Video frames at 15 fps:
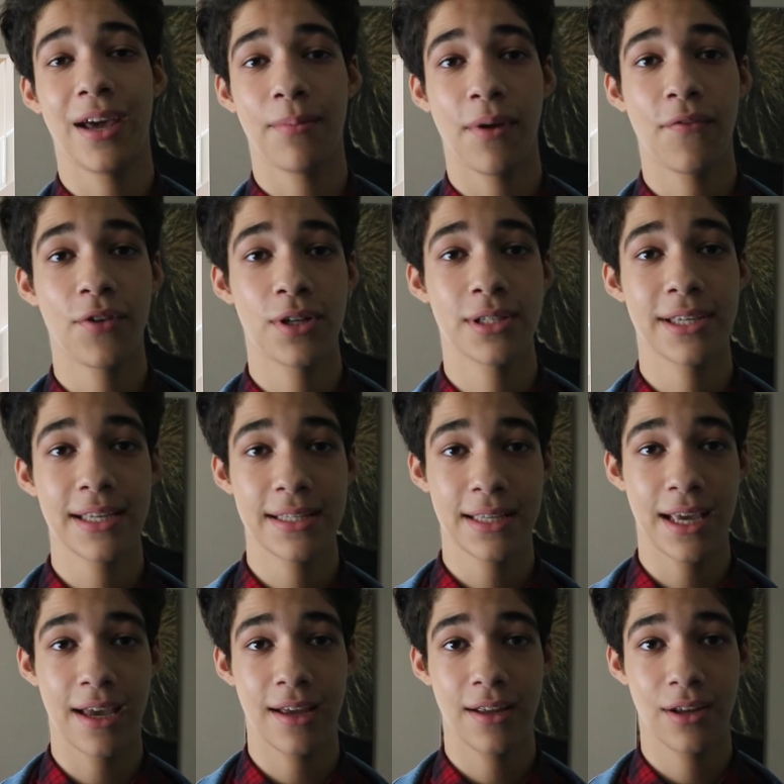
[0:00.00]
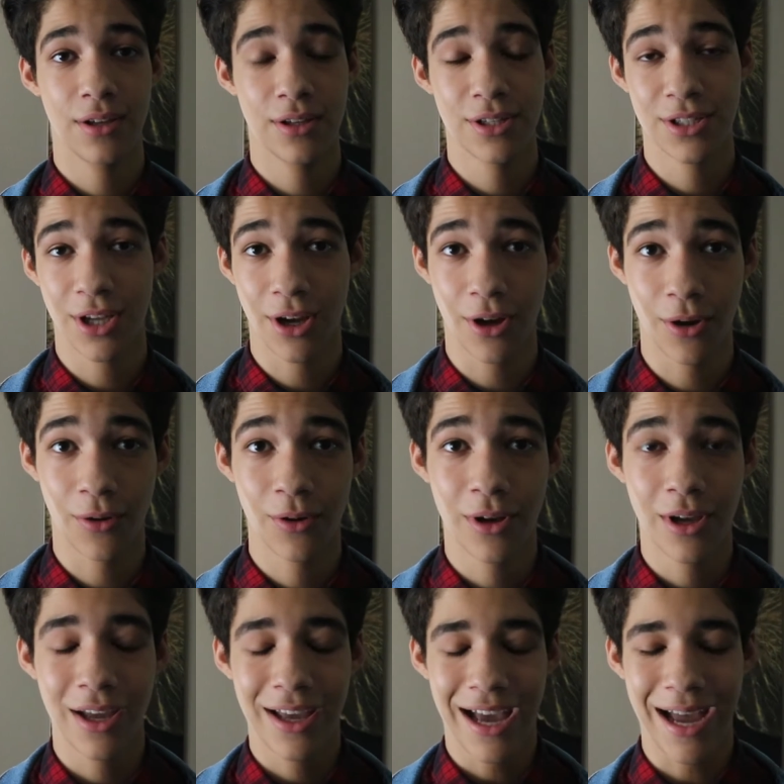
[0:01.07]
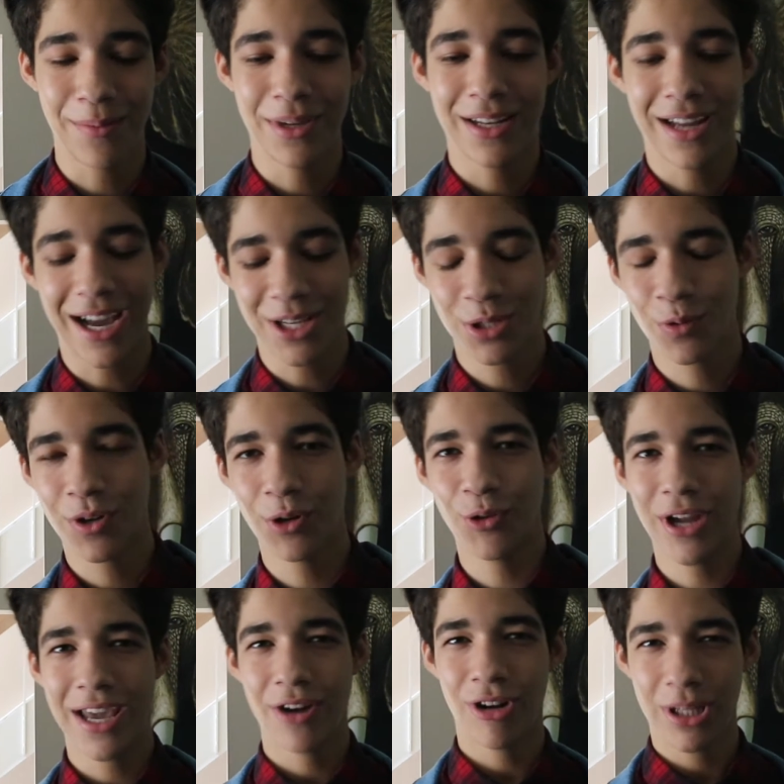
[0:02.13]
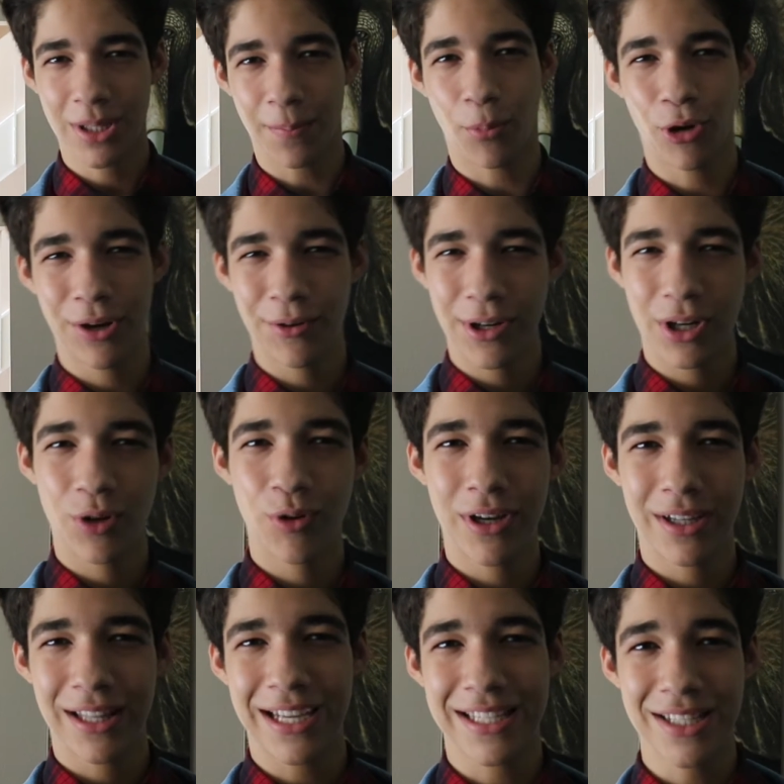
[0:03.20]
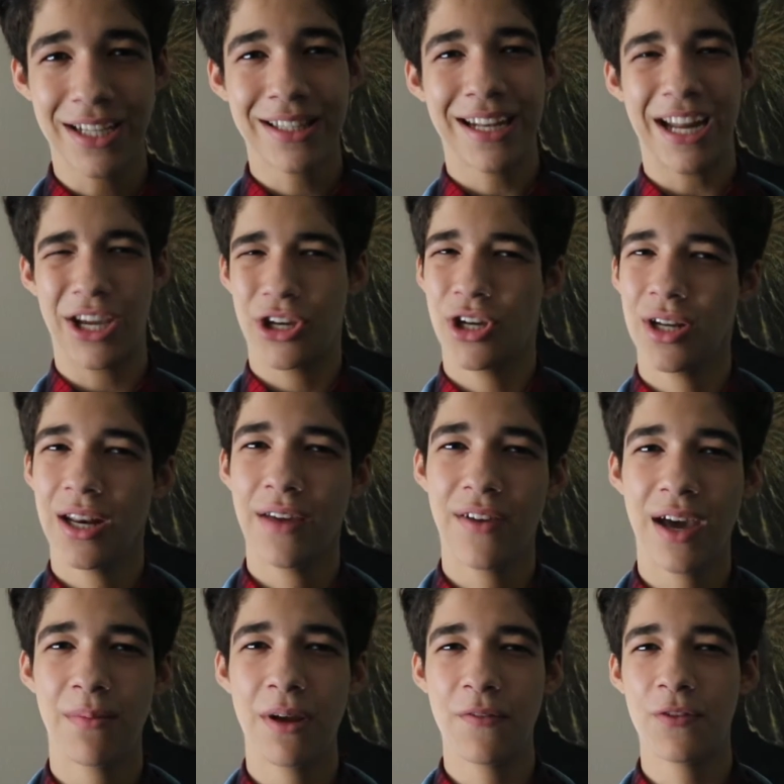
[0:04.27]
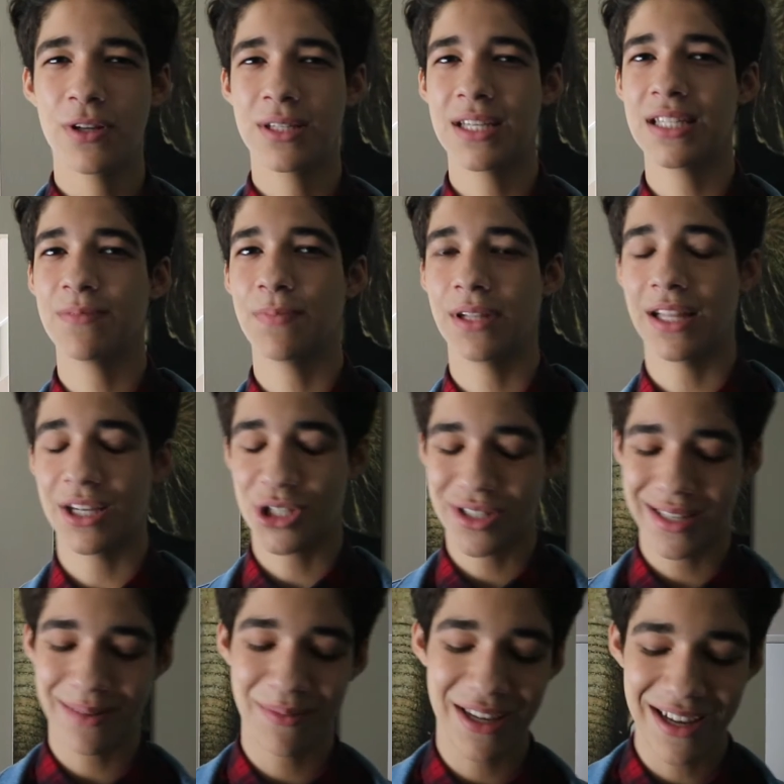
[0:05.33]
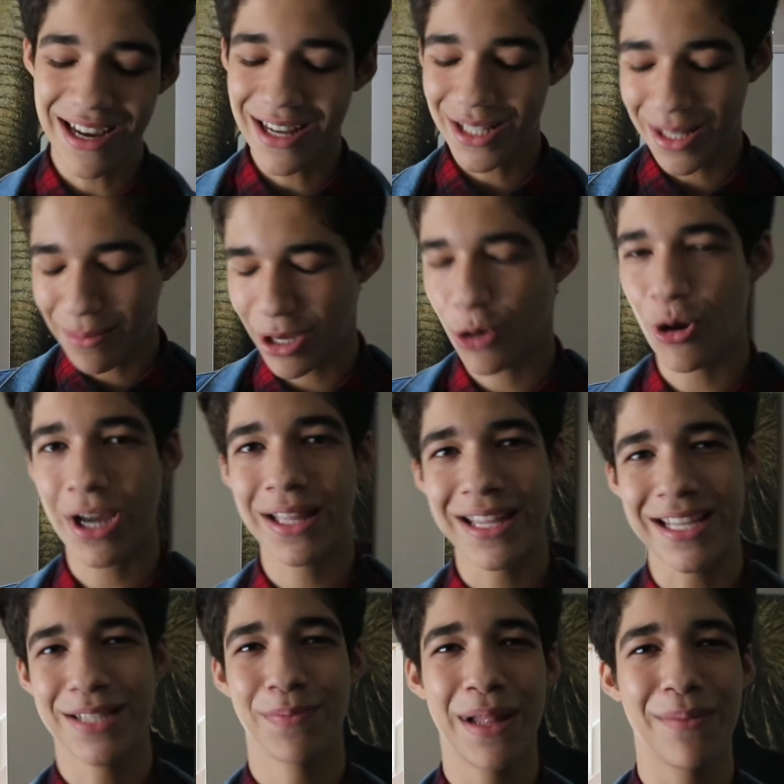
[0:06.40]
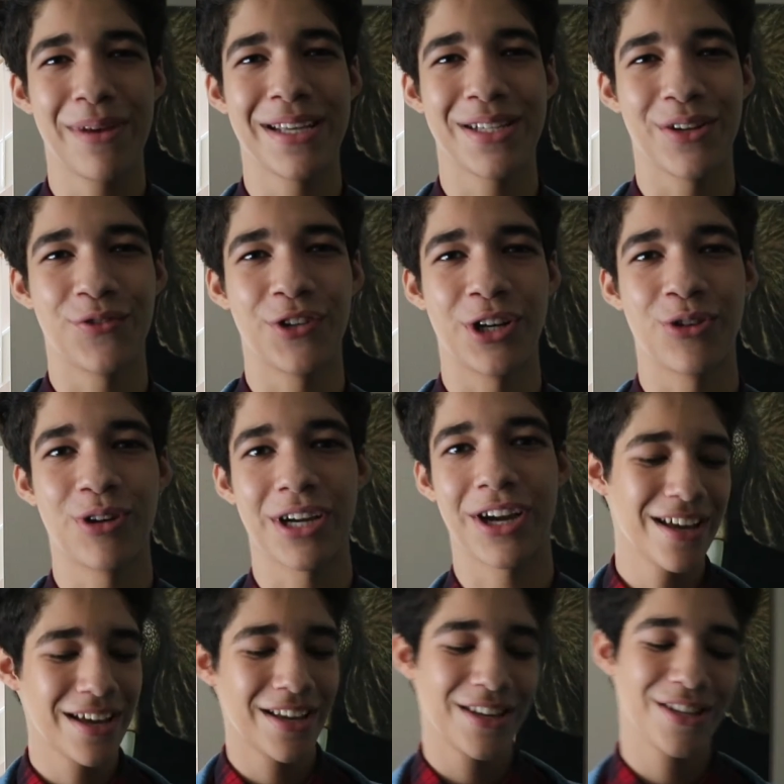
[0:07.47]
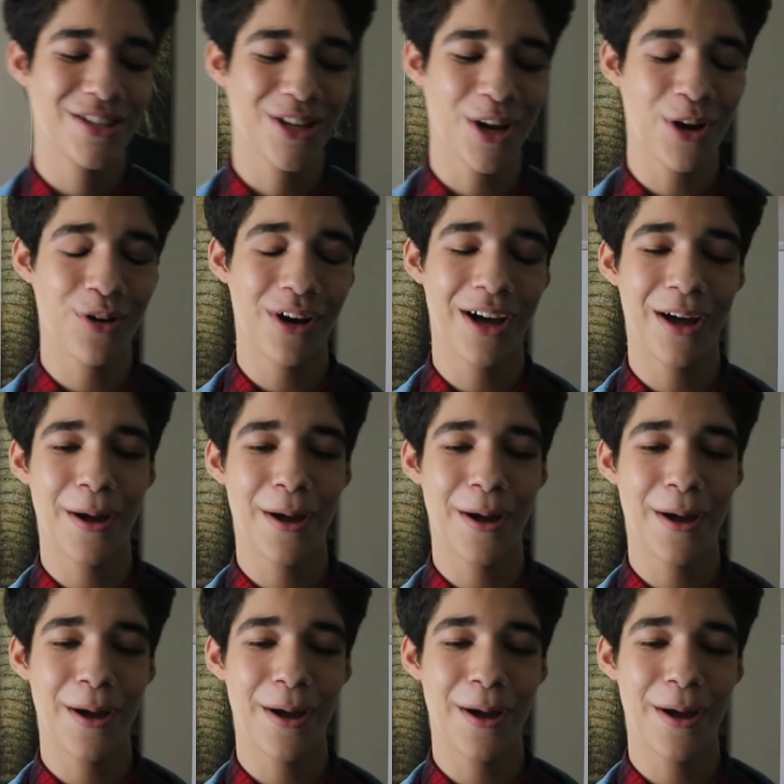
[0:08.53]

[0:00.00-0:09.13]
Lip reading: had my first kiss yet. So, I mean, I just want to reiterate the point real quick. Like, it's not that I couldn't have had my first kiss, but like, just let me quickly explain myself real quick. So,